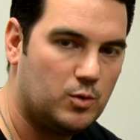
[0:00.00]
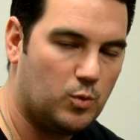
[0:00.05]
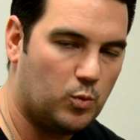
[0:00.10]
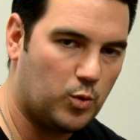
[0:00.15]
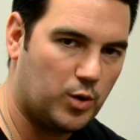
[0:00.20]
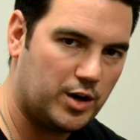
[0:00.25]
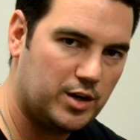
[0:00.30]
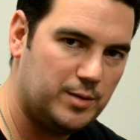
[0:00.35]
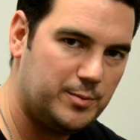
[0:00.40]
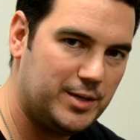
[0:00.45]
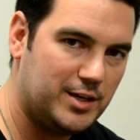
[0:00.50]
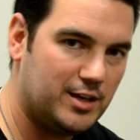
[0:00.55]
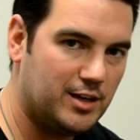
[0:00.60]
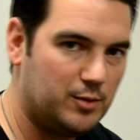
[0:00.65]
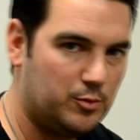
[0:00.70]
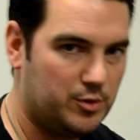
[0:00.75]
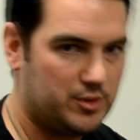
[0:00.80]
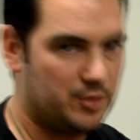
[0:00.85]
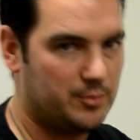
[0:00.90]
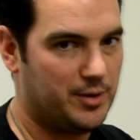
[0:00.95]
We're going to
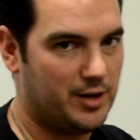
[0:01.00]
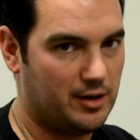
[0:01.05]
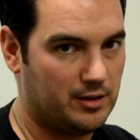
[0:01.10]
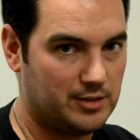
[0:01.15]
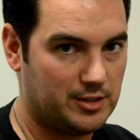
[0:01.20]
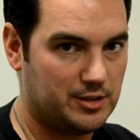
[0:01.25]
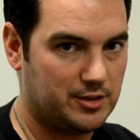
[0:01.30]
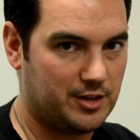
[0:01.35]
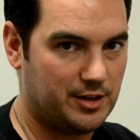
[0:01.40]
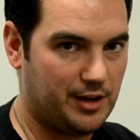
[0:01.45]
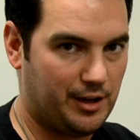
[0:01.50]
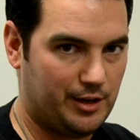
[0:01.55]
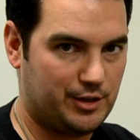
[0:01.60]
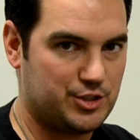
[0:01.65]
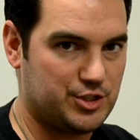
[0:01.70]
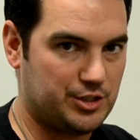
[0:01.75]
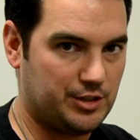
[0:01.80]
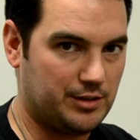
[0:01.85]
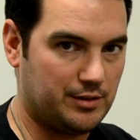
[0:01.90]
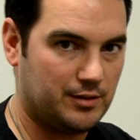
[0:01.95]
begin with a parallel
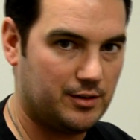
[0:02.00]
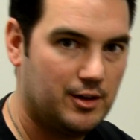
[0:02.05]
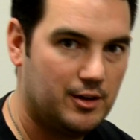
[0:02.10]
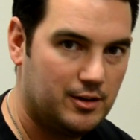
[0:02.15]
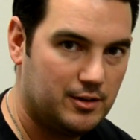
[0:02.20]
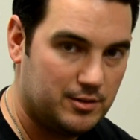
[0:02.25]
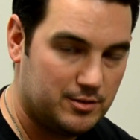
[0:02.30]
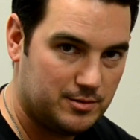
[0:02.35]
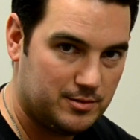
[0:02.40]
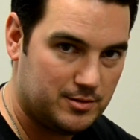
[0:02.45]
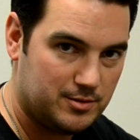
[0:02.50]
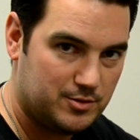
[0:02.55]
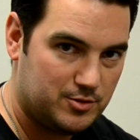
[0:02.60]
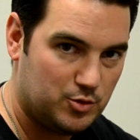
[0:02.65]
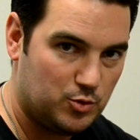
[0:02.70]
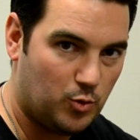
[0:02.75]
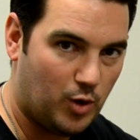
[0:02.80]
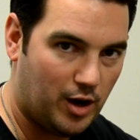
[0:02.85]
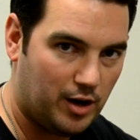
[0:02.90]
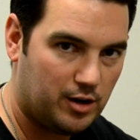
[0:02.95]
connection.
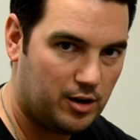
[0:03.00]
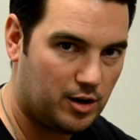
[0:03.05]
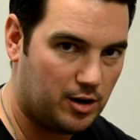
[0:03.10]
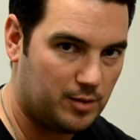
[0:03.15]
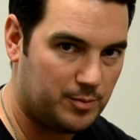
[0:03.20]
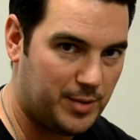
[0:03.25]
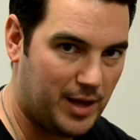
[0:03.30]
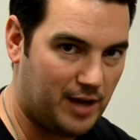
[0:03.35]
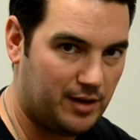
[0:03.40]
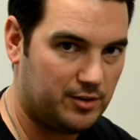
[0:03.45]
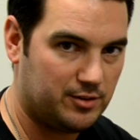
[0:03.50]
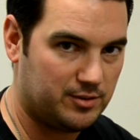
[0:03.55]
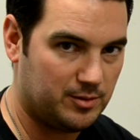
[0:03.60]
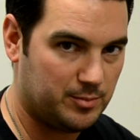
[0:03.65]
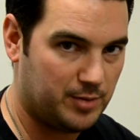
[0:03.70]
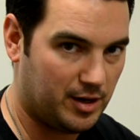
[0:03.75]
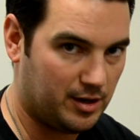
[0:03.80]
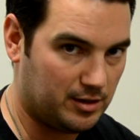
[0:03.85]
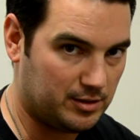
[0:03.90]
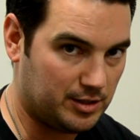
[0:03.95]
To wire our panels
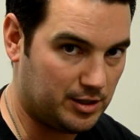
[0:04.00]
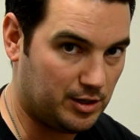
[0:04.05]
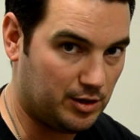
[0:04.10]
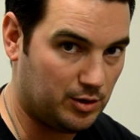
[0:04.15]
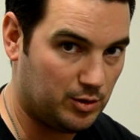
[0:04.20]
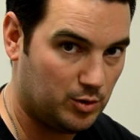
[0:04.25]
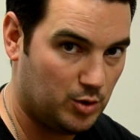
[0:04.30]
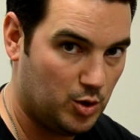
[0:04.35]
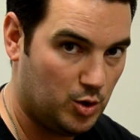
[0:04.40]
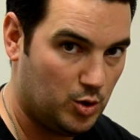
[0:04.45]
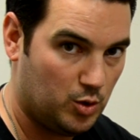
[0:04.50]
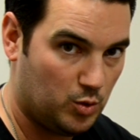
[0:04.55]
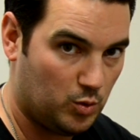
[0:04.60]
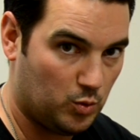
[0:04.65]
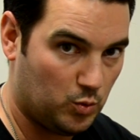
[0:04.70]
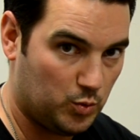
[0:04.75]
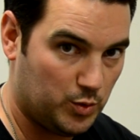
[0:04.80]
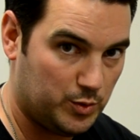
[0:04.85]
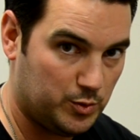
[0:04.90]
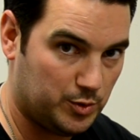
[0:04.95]
in parallel,
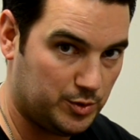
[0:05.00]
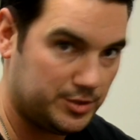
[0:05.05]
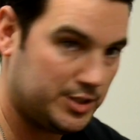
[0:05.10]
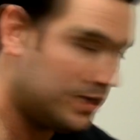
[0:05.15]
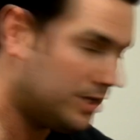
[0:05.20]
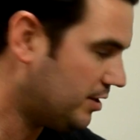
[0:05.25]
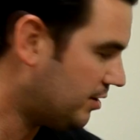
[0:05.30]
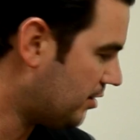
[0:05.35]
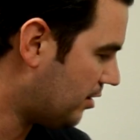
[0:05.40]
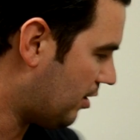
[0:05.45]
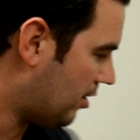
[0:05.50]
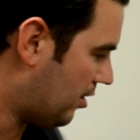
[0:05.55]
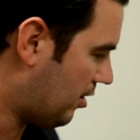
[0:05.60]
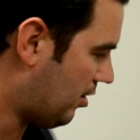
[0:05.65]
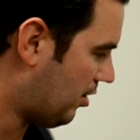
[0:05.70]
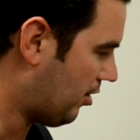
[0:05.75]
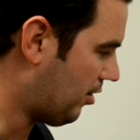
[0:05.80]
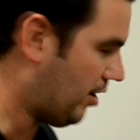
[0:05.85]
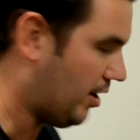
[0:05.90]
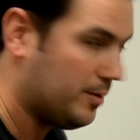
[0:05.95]
we will need
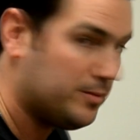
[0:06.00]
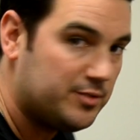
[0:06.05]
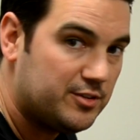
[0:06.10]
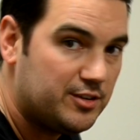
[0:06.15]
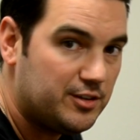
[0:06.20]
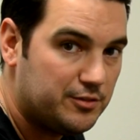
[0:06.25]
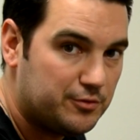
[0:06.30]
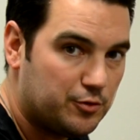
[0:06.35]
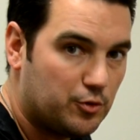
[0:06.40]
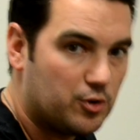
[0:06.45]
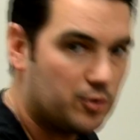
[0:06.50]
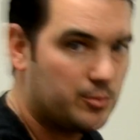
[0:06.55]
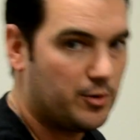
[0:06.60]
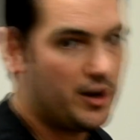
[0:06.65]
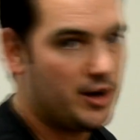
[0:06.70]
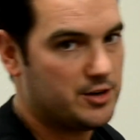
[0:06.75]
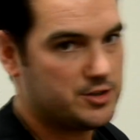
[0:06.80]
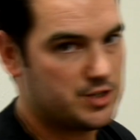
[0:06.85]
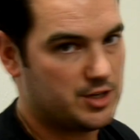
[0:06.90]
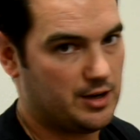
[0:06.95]
our MC4
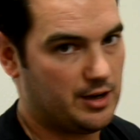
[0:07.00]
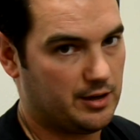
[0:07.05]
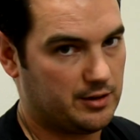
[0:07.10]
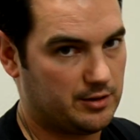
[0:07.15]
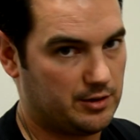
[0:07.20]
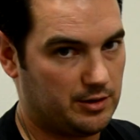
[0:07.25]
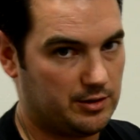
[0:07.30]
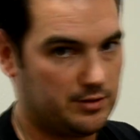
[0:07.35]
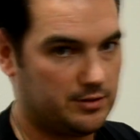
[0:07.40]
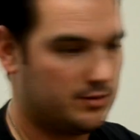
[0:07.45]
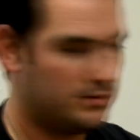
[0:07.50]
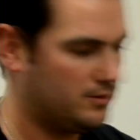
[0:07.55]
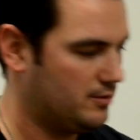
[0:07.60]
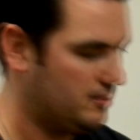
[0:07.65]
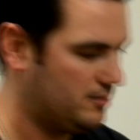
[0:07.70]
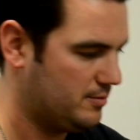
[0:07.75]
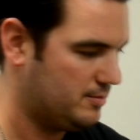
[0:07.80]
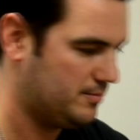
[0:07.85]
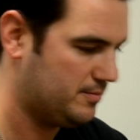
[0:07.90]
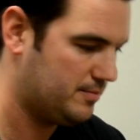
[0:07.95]
branch connectors,
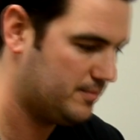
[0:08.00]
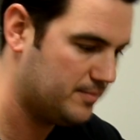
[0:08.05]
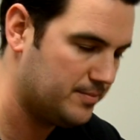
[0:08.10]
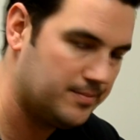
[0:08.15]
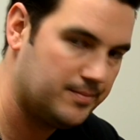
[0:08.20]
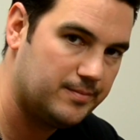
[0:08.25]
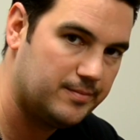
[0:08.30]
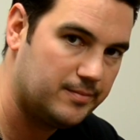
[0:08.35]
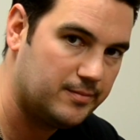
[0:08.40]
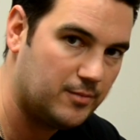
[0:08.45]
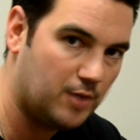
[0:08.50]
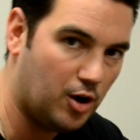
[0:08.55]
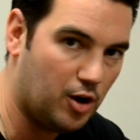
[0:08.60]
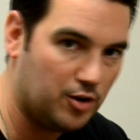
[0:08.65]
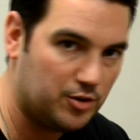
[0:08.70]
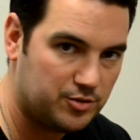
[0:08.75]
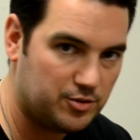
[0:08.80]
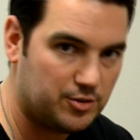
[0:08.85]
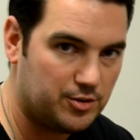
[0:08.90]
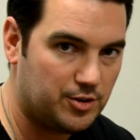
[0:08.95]

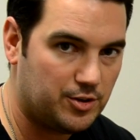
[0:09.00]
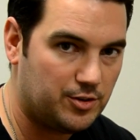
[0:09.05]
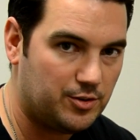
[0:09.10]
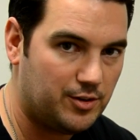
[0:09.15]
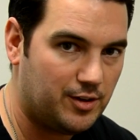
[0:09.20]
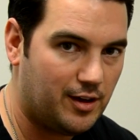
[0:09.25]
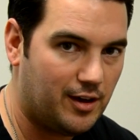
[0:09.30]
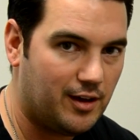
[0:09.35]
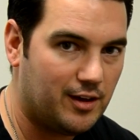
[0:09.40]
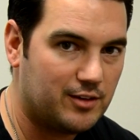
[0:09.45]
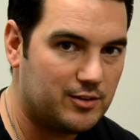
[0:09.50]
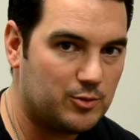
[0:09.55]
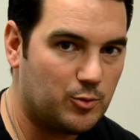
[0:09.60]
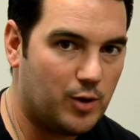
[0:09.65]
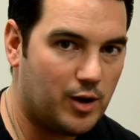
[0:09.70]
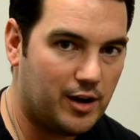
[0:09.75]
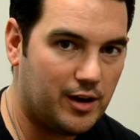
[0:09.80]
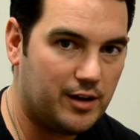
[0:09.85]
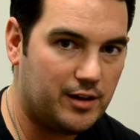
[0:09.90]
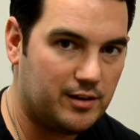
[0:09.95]
also known as
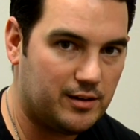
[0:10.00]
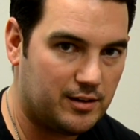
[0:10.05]
Y